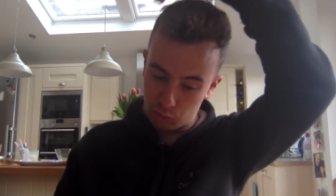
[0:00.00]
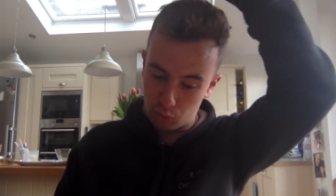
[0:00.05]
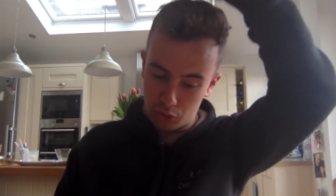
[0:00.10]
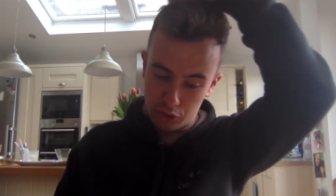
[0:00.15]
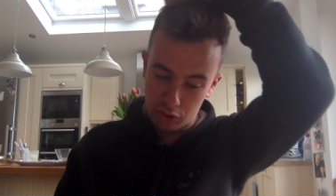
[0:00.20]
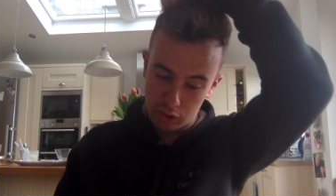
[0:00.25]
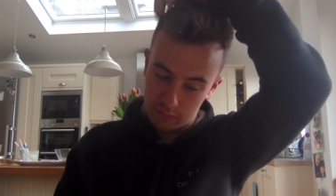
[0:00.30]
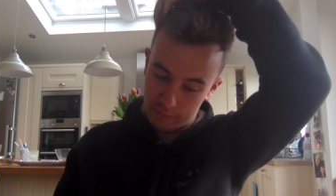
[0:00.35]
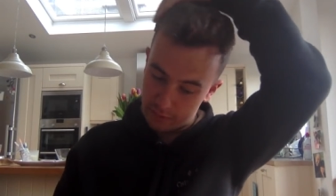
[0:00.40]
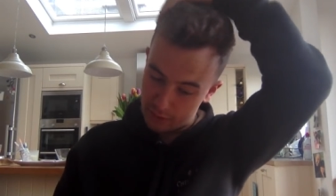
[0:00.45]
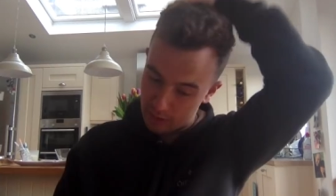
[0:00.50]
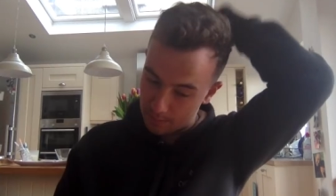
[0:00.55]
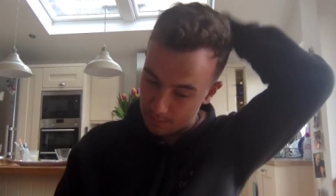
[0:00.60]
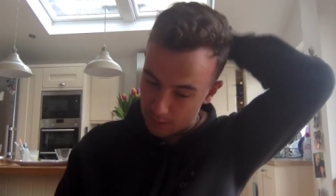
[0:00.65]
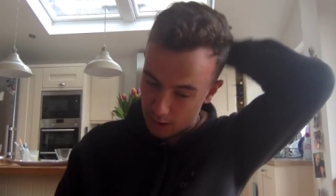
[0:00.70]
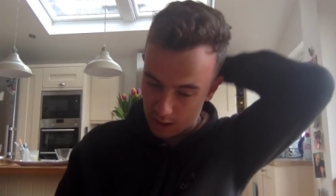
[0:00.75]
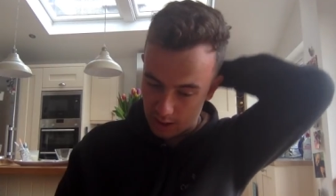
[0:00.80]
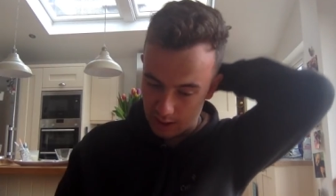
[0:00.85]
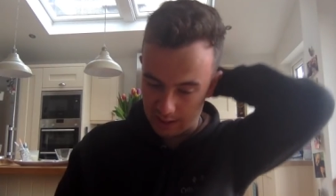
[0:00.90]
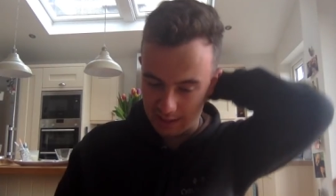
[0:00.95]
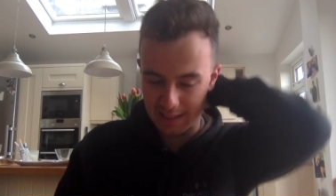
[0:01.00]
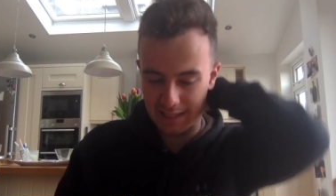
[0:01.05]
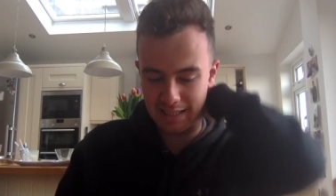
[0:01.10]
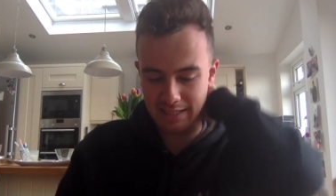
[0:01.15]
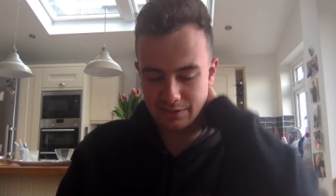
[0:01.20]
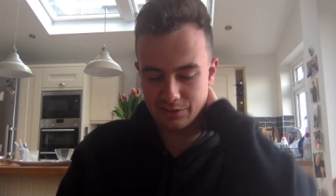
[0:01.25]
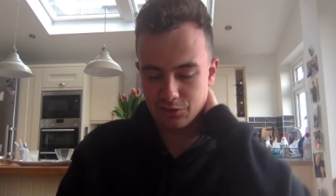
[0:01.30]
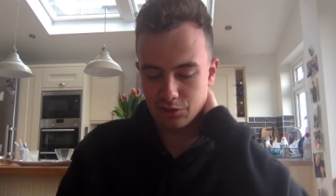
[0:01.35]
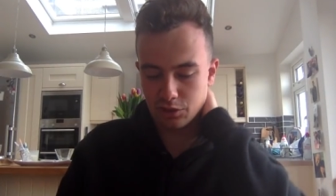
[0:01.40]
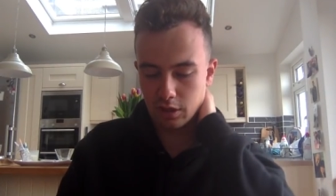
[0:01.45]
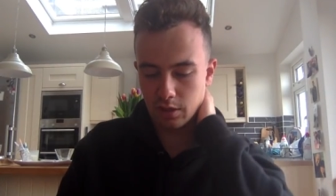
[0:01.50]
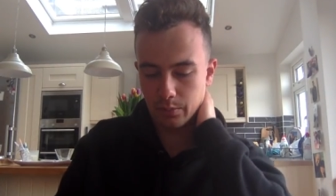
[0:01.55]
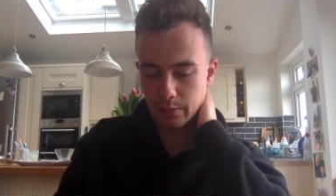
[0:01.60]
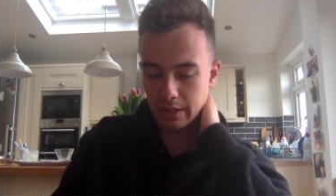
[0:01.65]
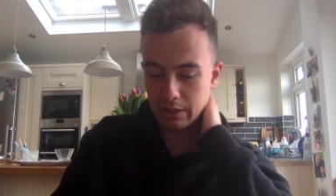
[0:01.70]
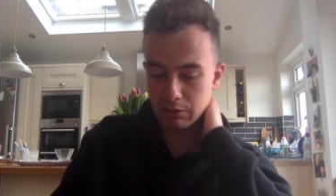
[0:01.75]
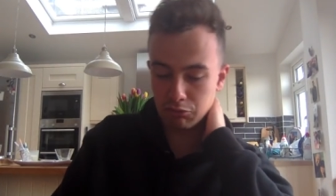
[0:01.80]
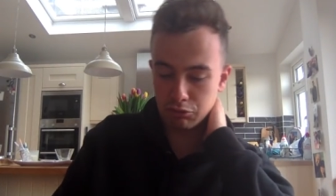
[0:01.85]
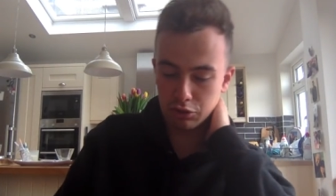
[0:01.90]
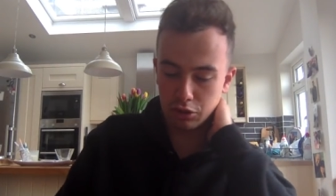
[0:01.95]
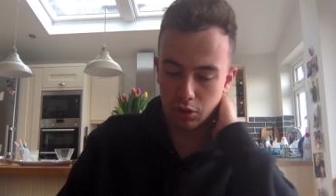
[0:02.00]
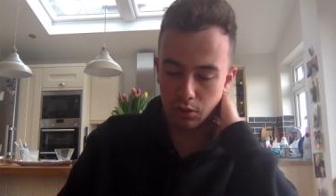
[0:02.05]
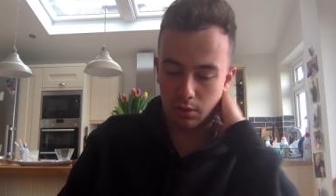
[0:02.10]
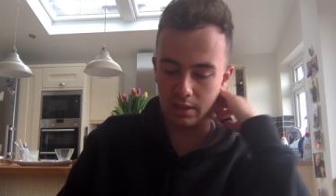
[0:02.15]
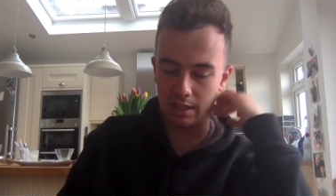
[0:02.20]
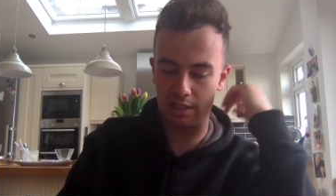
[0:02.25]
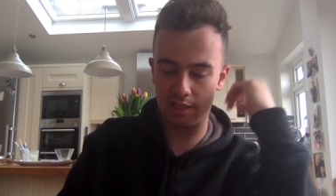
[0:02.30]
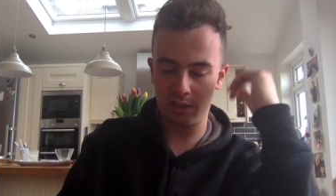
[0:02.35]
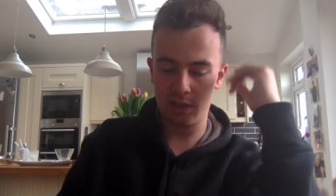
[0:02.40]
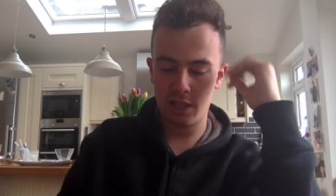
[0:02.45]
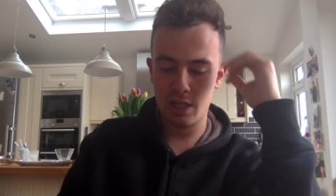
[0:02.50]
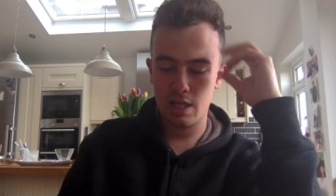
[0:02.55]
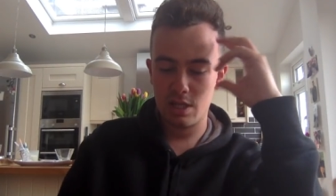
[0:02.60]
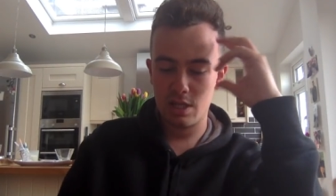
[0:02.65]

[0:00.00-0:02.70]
Won over the mile last time out, showing that